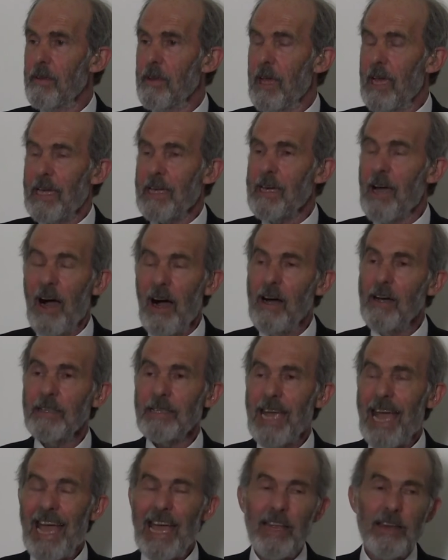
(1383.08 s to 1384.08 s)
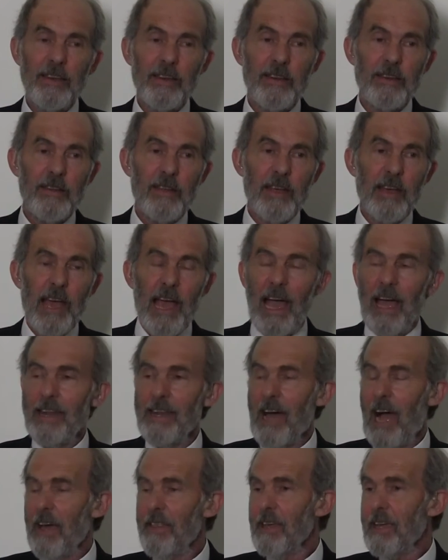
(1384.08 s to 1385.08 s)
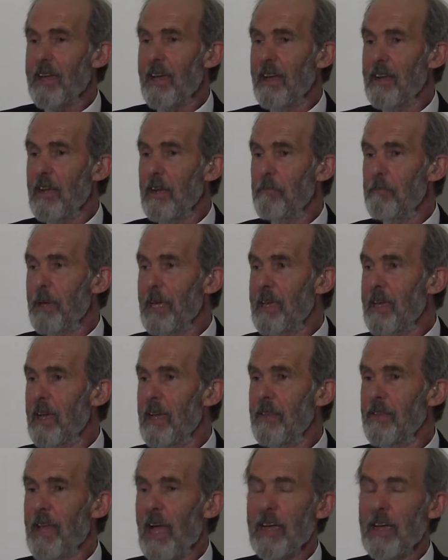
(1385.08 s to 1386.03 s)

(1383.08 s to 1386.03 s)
It can't end. Neither can it begin.